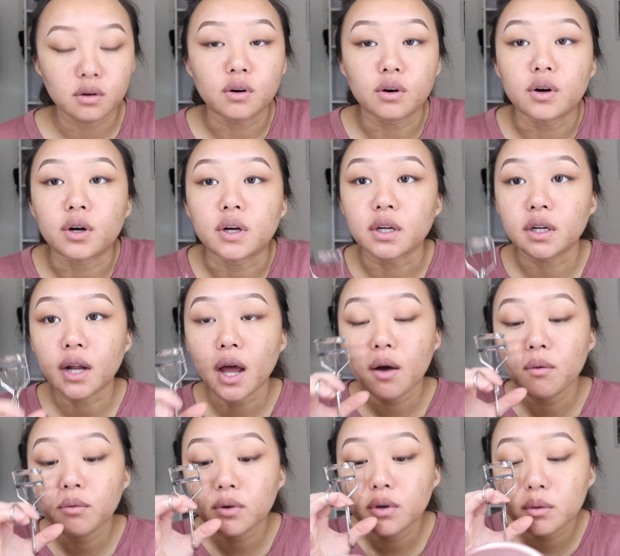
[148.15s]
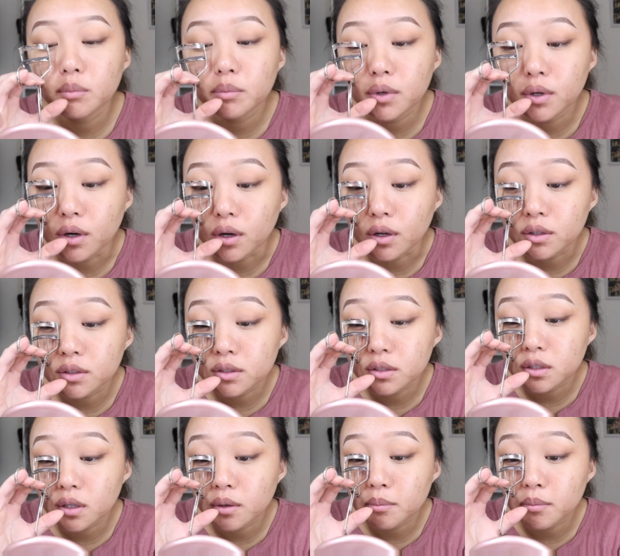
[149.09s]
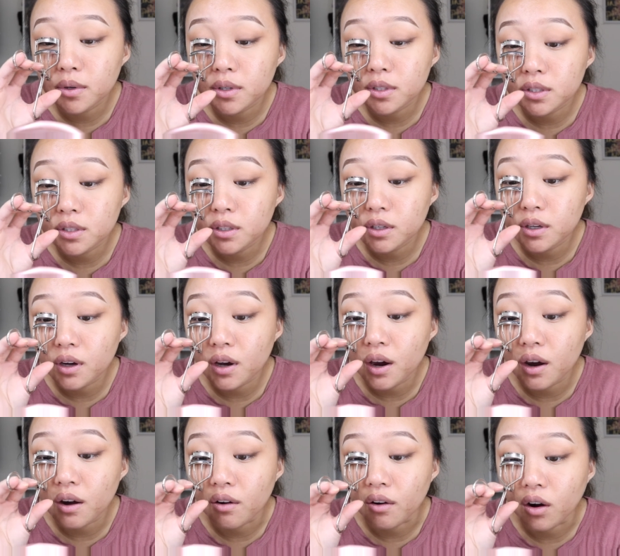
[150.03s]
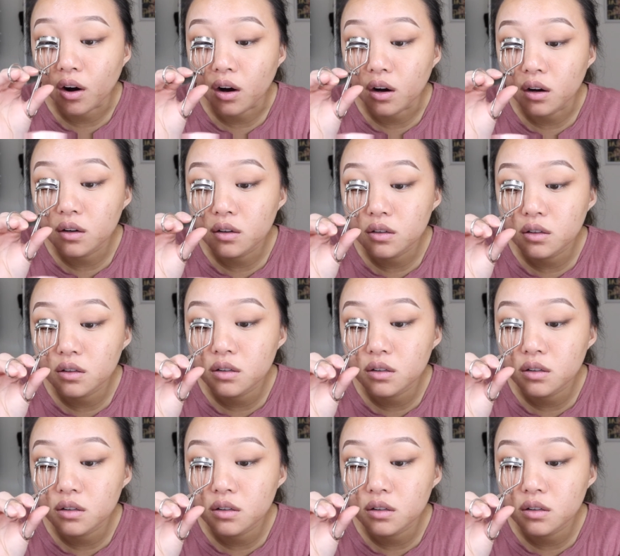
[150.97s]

Alright, now I'm gonna put on some mascara.